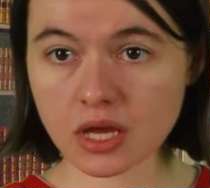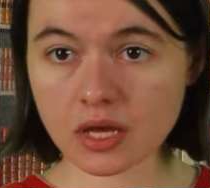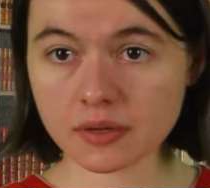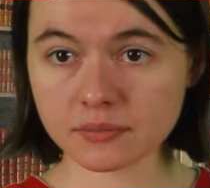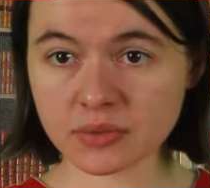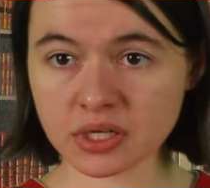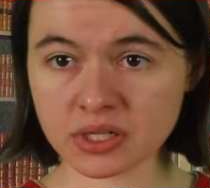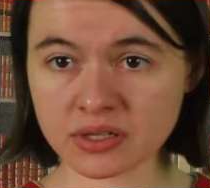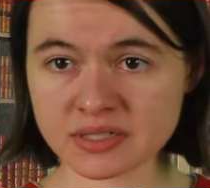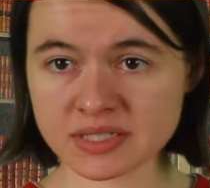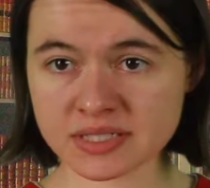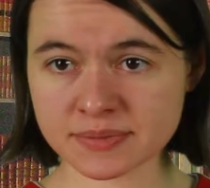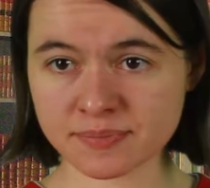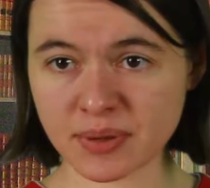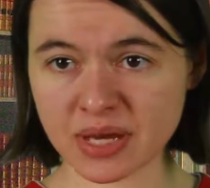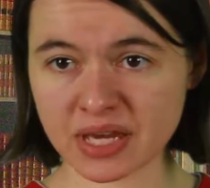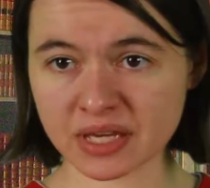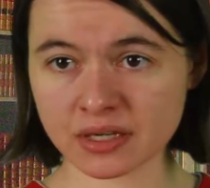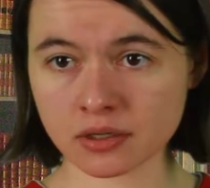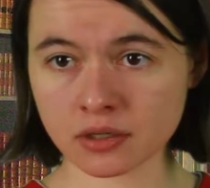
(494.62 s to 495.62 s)

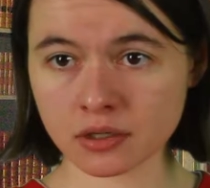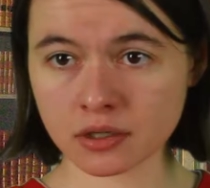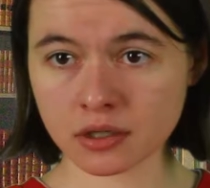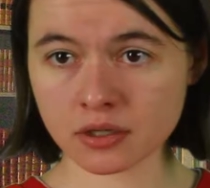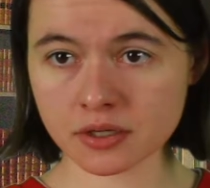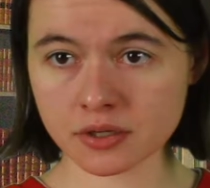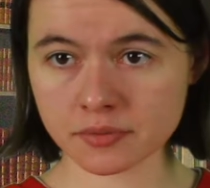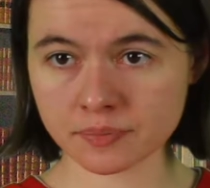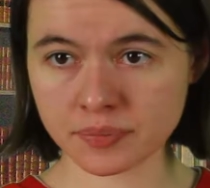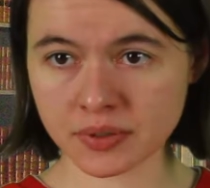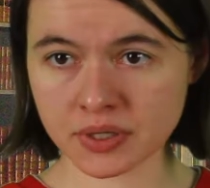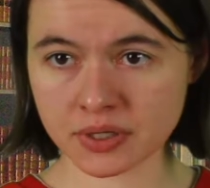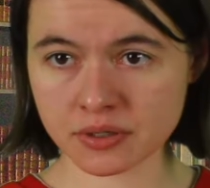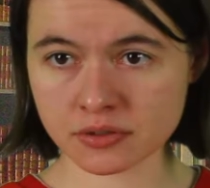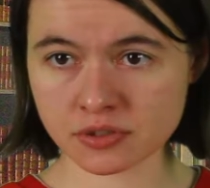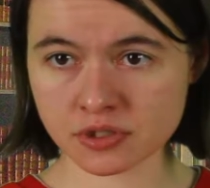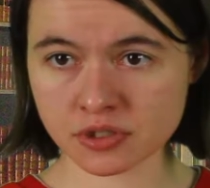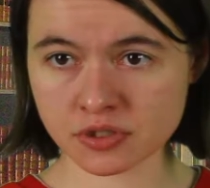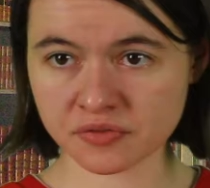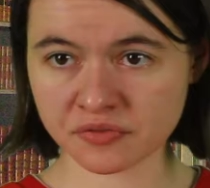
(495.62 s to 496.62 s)
Marlinspike Hall
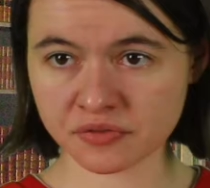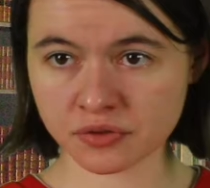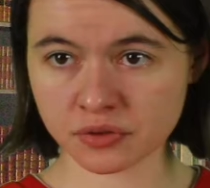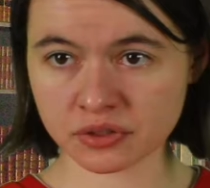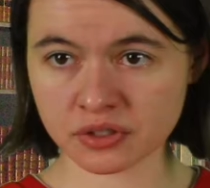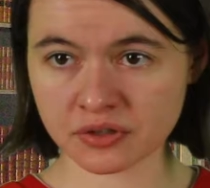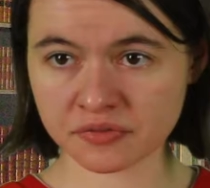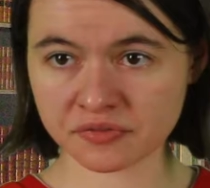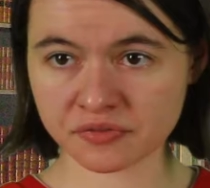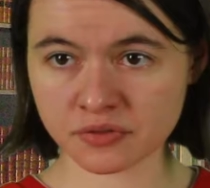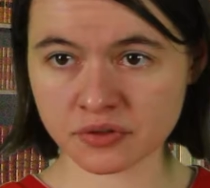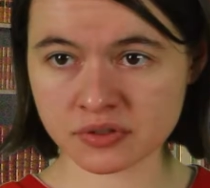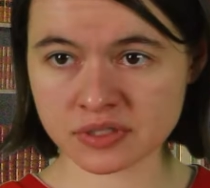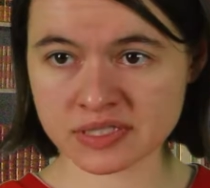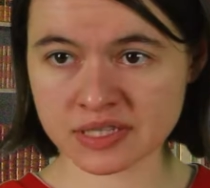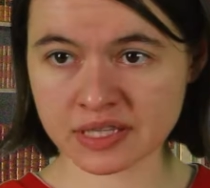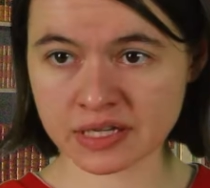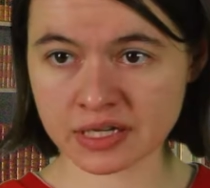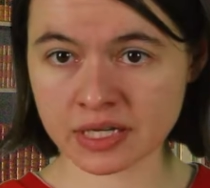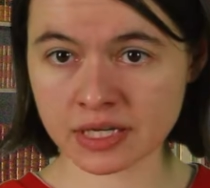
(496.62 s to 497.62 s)
appears for the
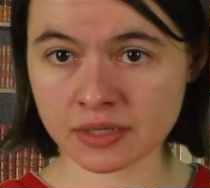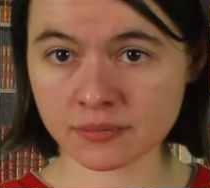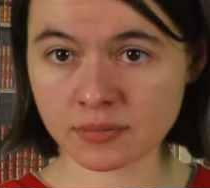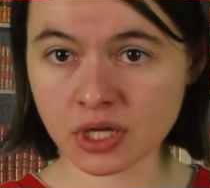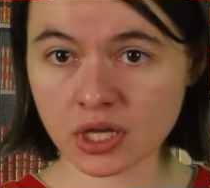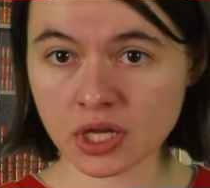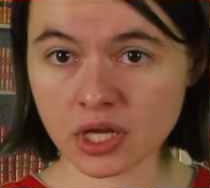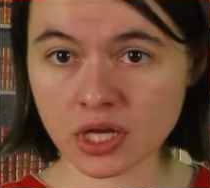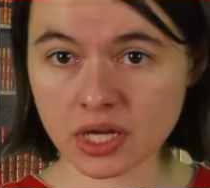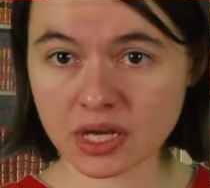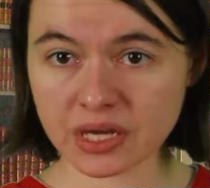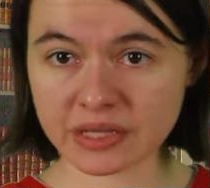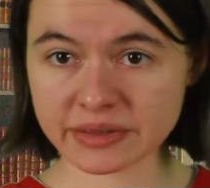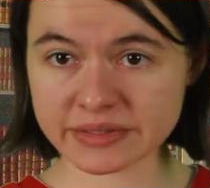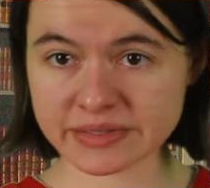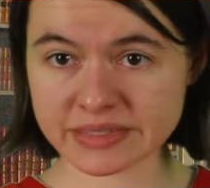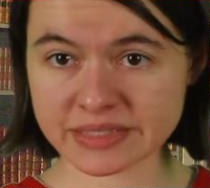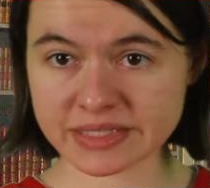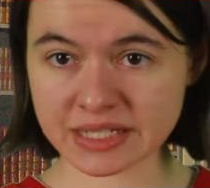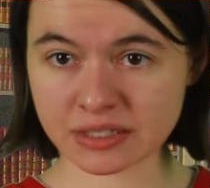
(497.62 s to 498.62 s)
first time in
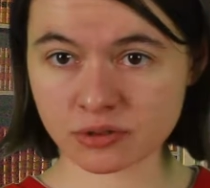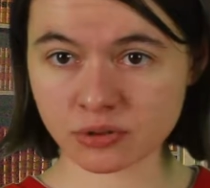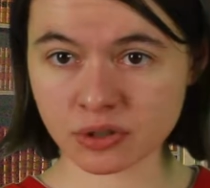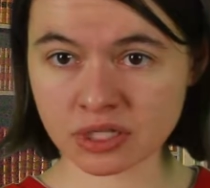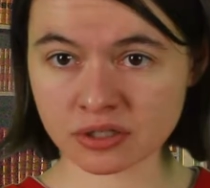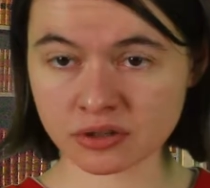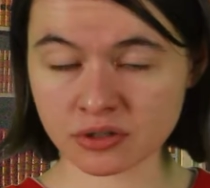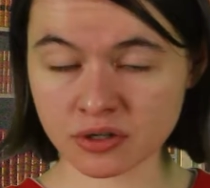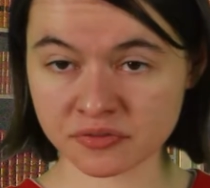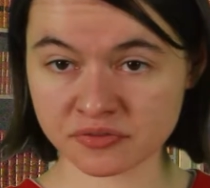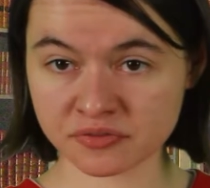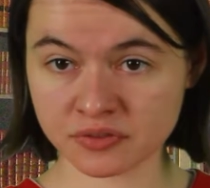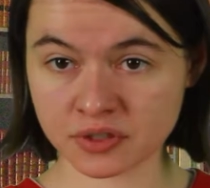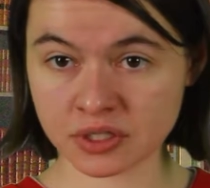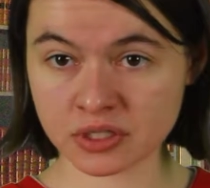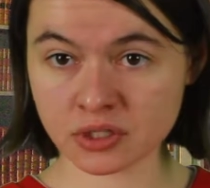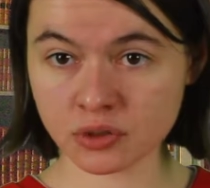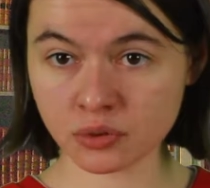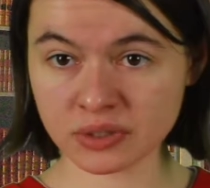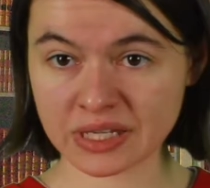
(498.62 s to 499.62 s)
The Secret of the
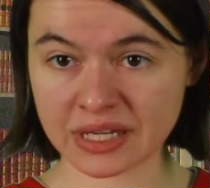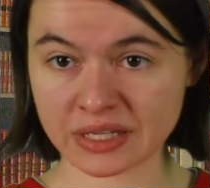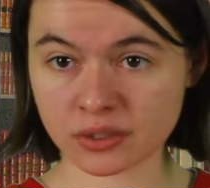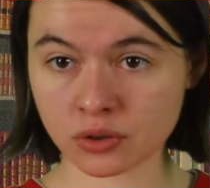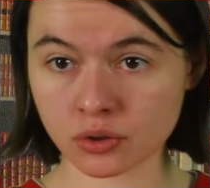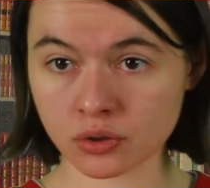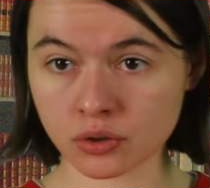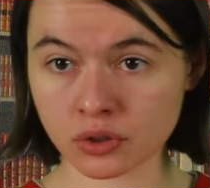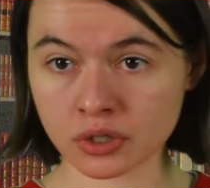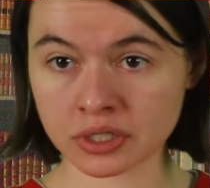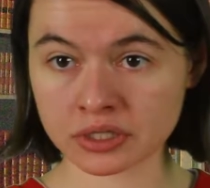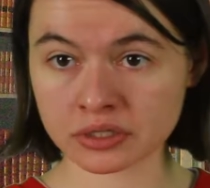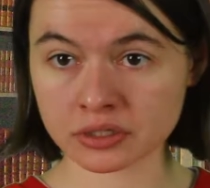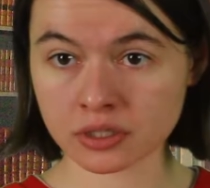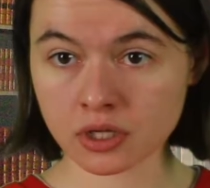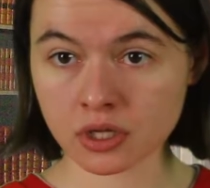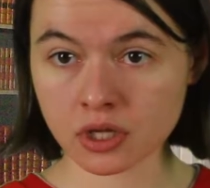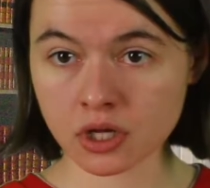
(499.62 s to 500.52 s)
Unicorn.